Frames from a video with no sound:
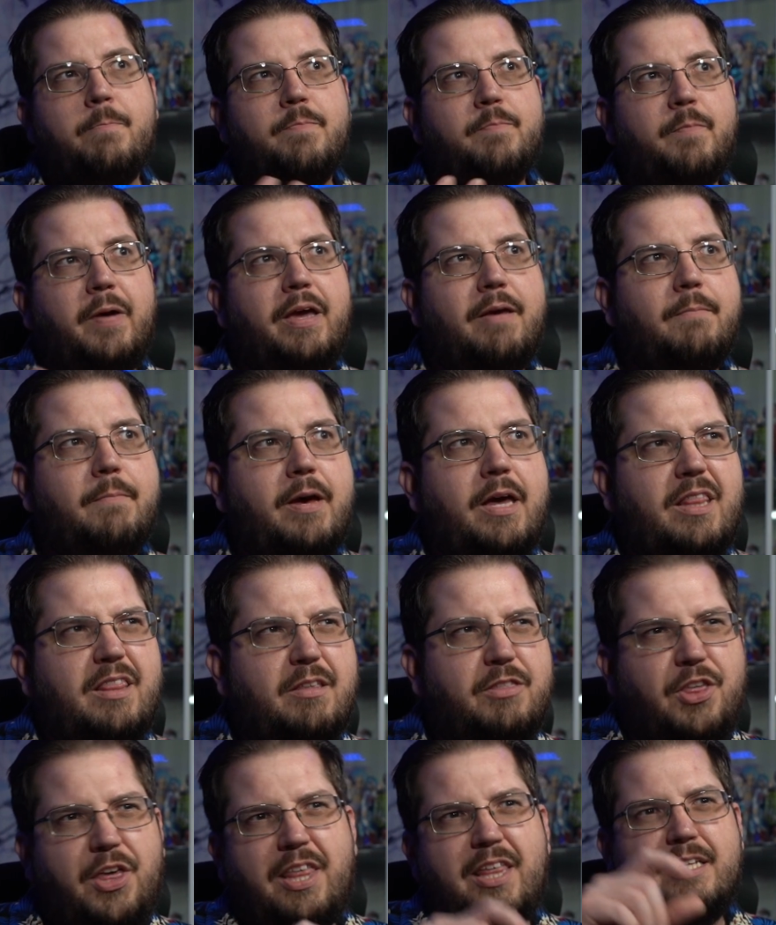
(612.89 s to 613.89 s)

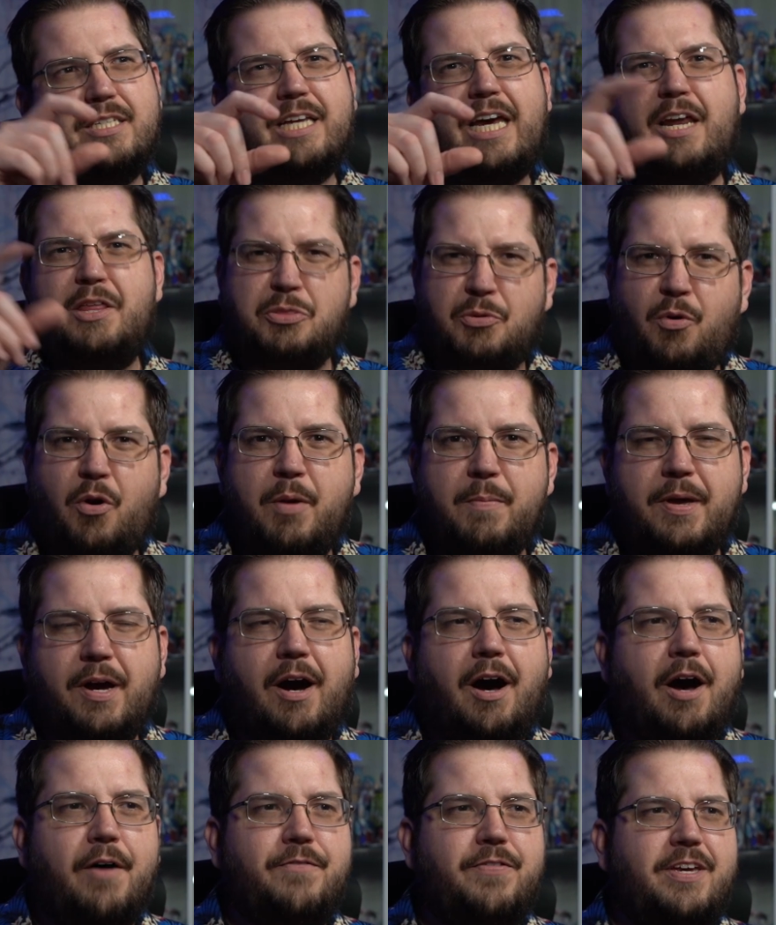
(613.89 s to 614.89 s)
The thing that's kind of throwing me
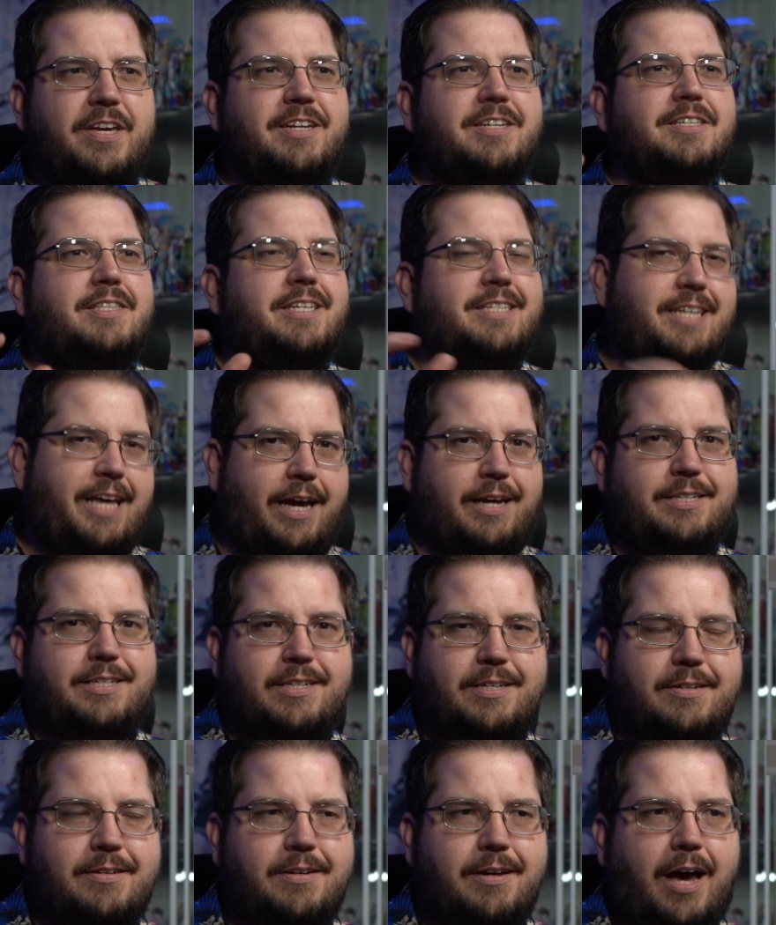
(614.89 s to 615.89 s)
off is the
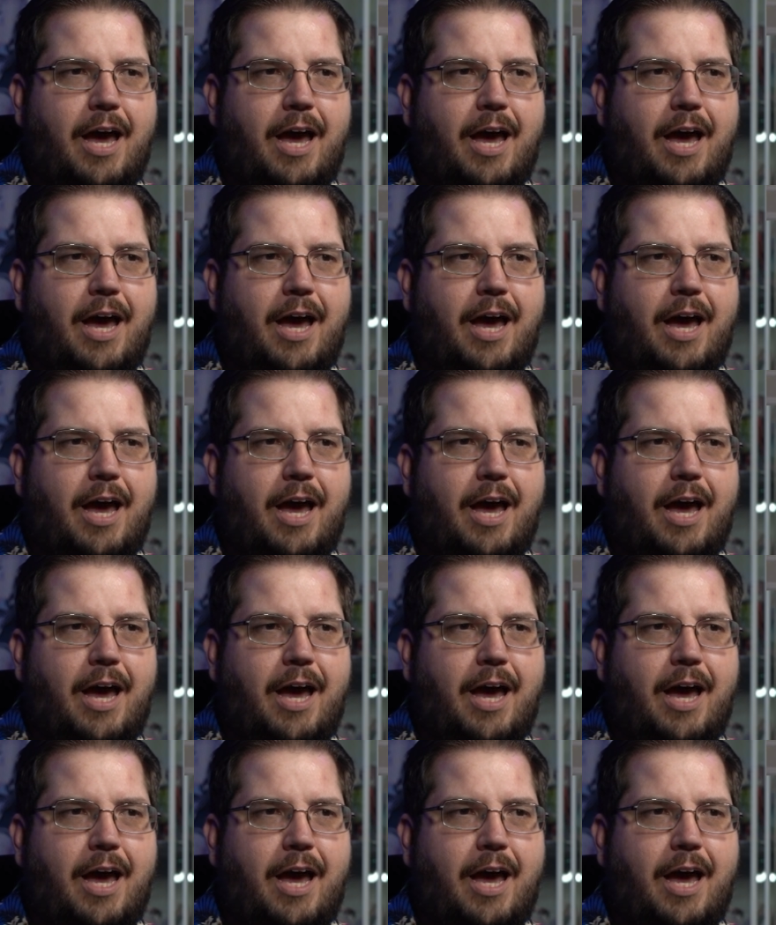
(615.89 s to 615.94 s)
text.